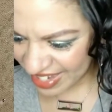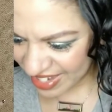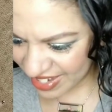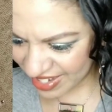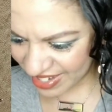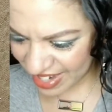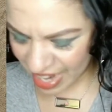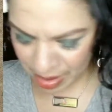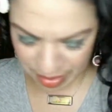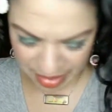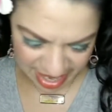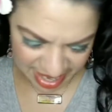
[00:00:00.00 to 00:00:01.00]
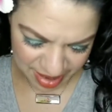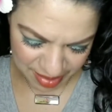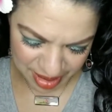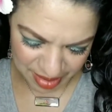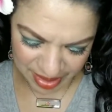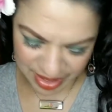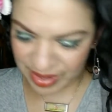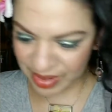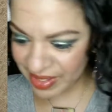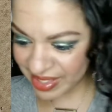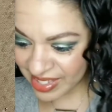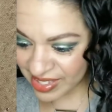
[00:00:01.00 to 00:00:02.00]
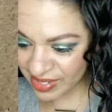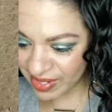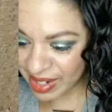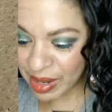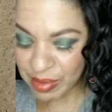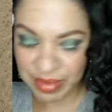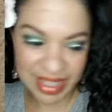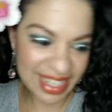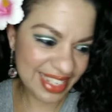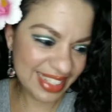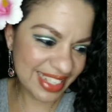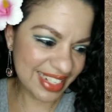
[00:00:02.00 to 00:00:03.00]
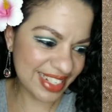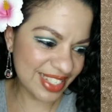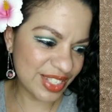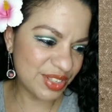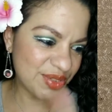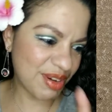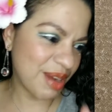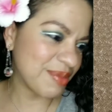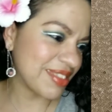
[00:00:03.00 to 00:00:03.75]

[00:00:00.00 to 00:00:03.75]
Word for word: Uh, I might not be able to do it with this one because I just dropped the